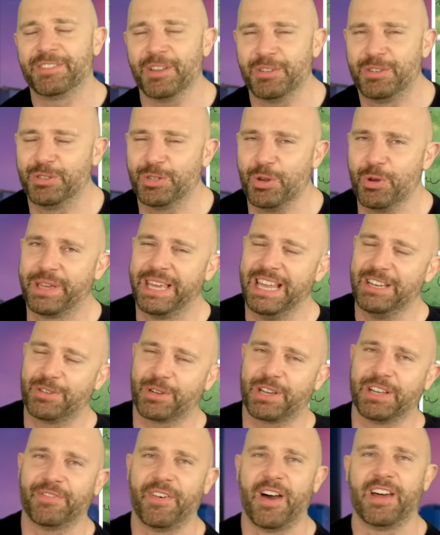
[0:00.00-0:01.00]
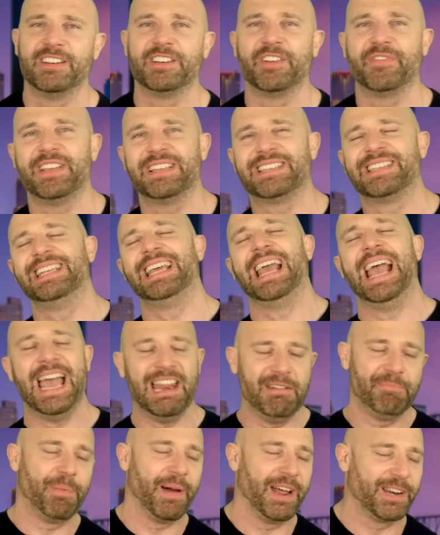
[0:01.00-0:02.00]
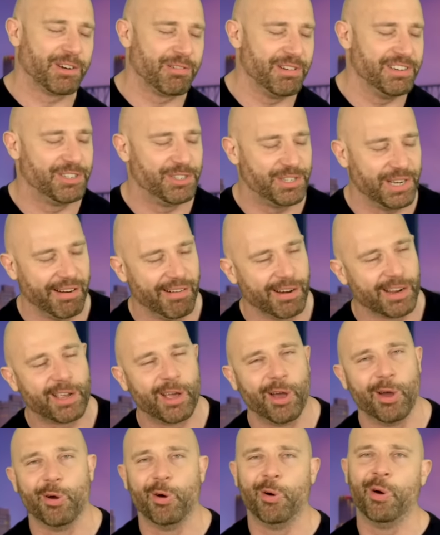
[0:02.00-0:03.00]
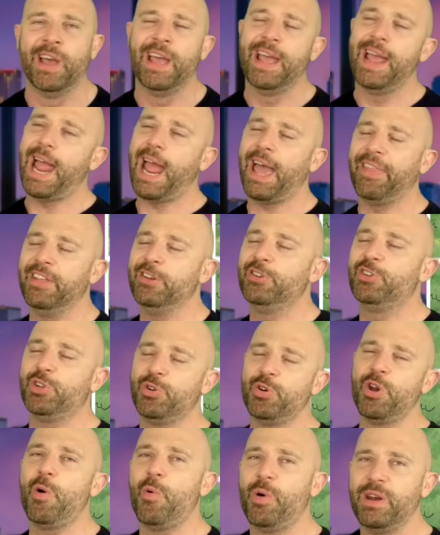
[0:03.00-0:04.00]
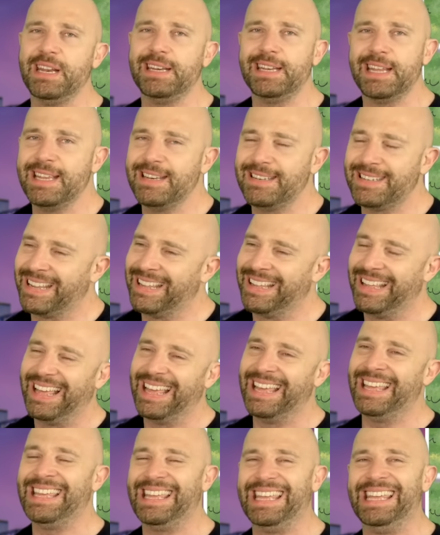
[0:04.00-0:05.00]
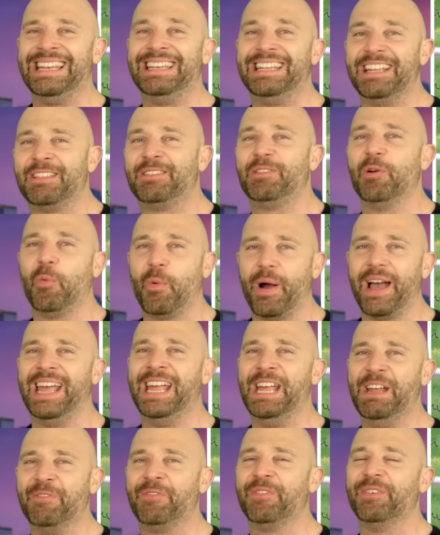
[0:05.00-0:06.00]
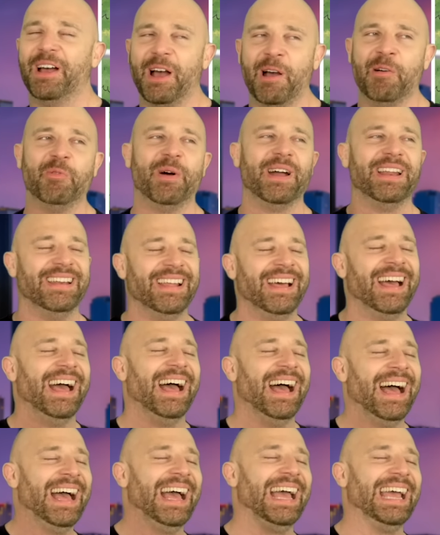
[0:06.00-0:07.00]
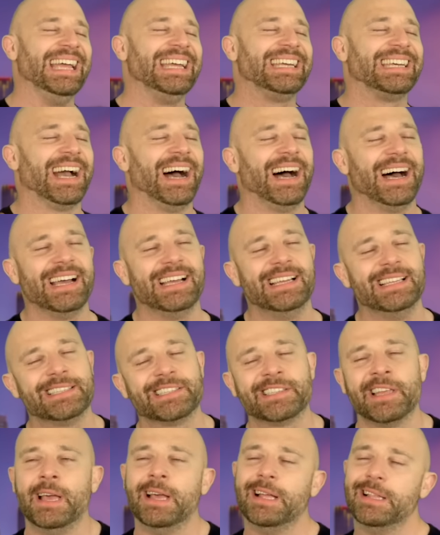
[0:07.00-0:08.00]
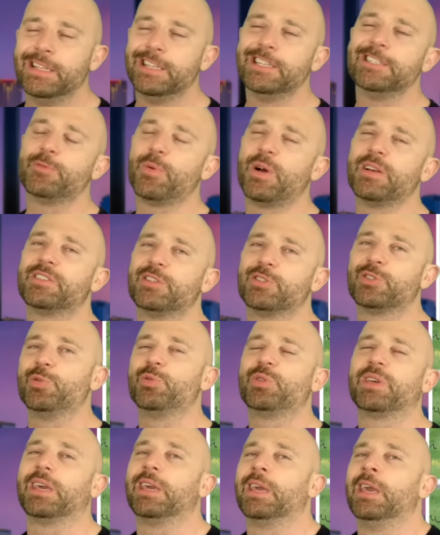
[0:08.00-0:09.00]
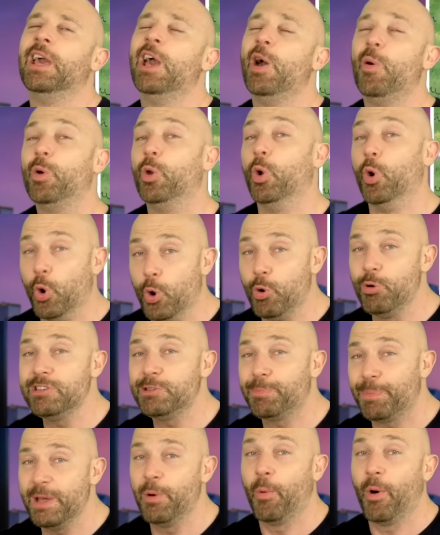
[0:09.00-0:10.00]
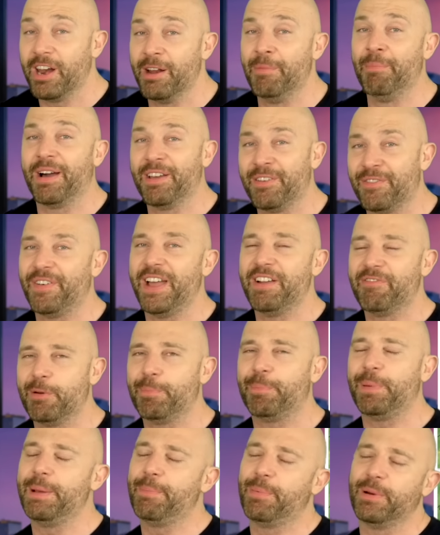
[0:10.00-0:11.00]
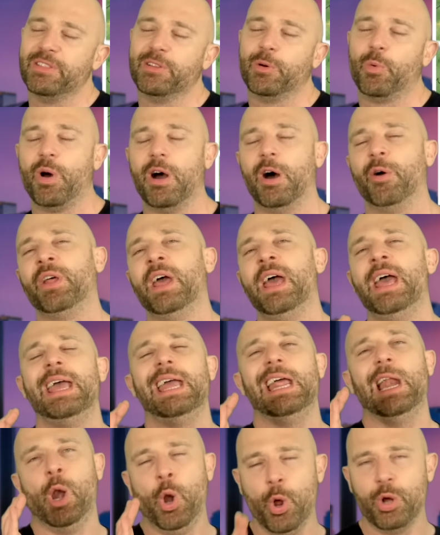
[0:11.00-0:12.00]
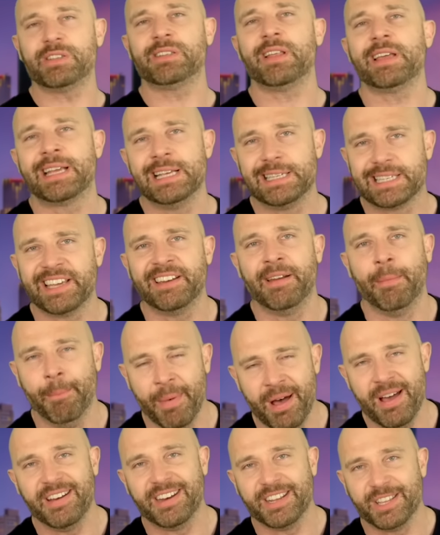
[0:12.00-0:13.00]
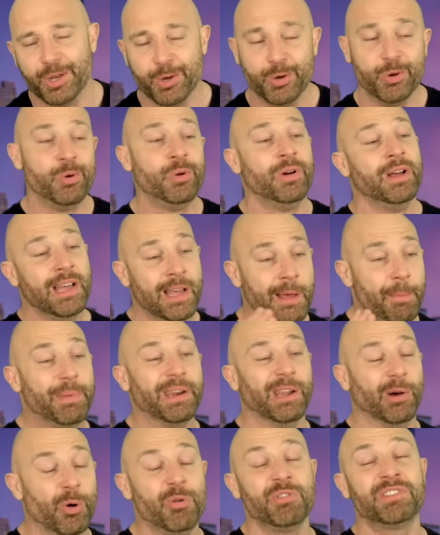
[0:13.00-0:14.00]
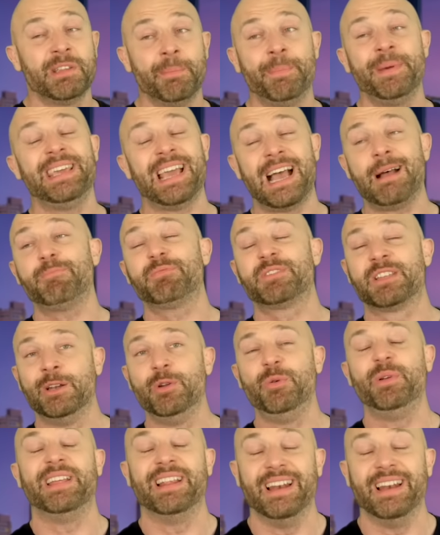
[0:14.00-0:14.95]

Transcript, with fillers: so Suzuki took advantage of this and he headbutted Chris Jericho. And then do you know what he did? he did the wave and went, hey guys, this is why Suzuki will always be one of my favorite people in the world. It looks like he's gonna murder you, but it'll also be absolutely